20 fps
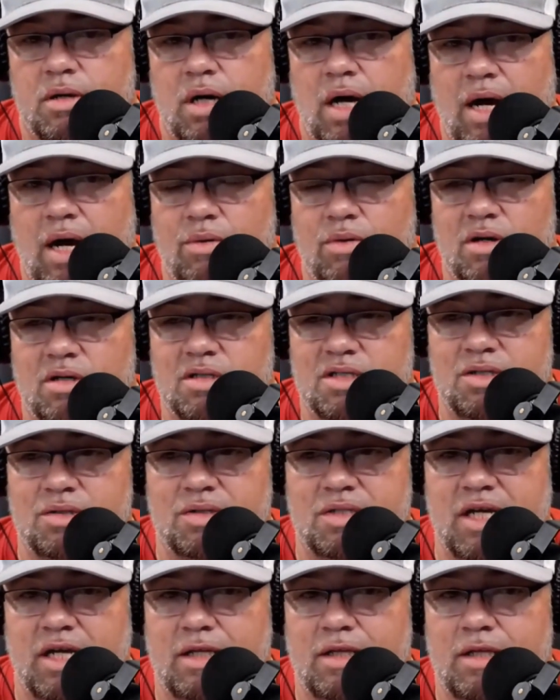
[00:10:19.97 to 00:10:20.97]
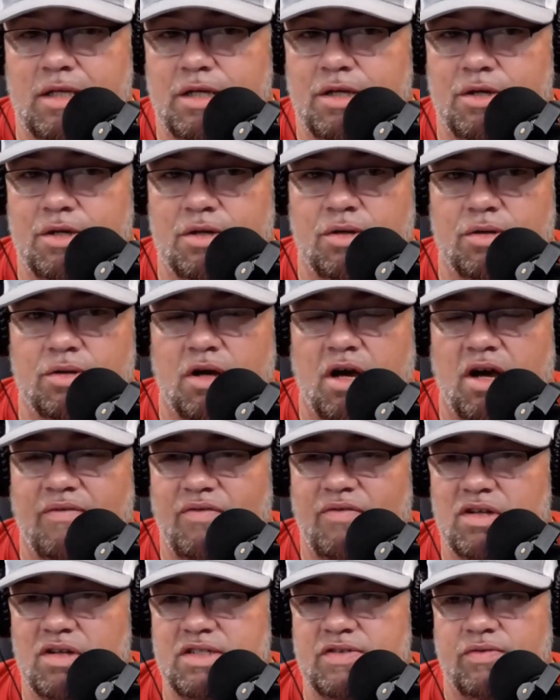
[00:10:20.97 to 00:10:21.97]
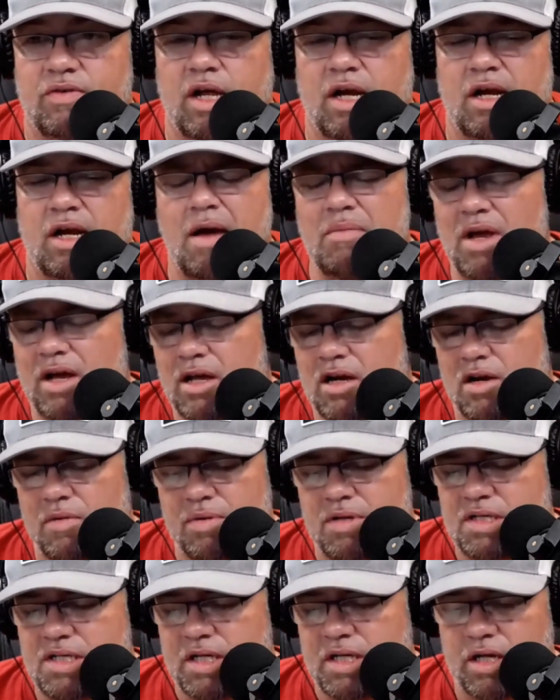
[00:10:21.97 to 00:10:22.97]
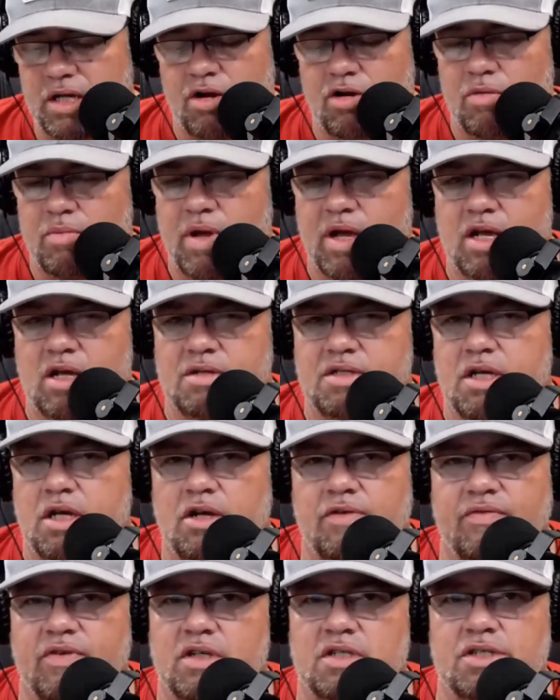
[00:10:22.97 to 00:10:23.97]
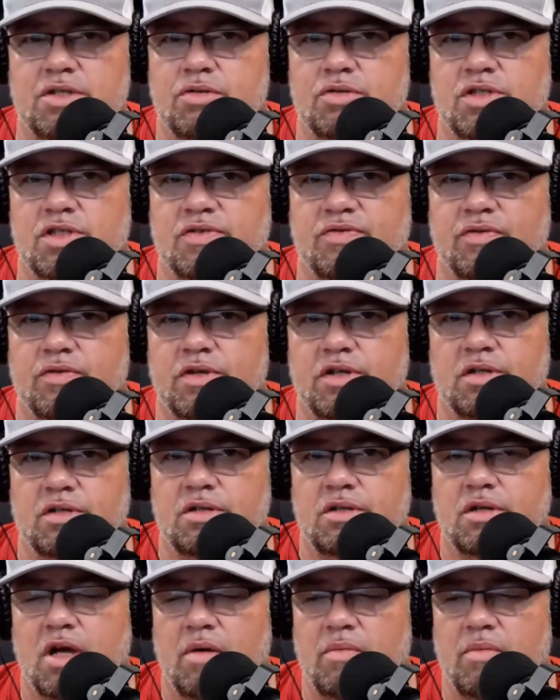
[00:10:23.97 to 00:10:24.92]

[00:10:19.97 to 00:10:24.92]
I would also say that, you know, the offensive line, I'm not going to sit here and make a ton of excuses for Dillon.